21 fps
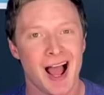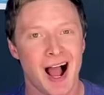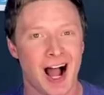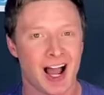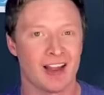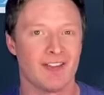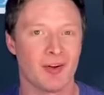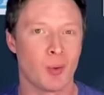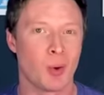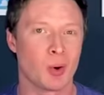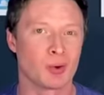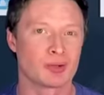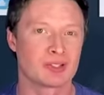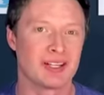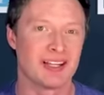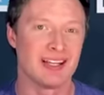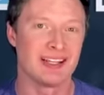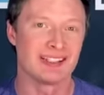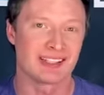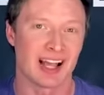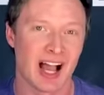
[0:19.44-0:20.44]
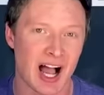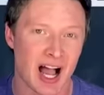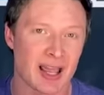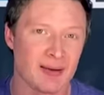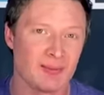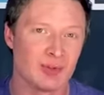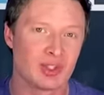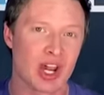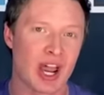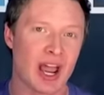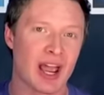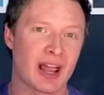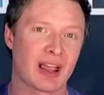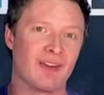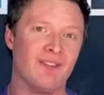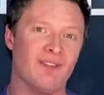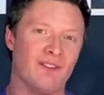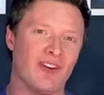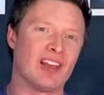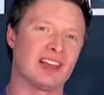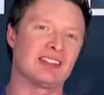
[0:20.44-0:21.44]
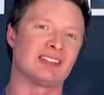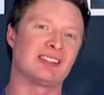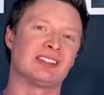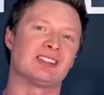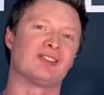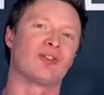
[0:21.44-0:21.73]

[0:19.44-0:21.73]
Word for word: Hi there Waltoners, I'm Jack and this is of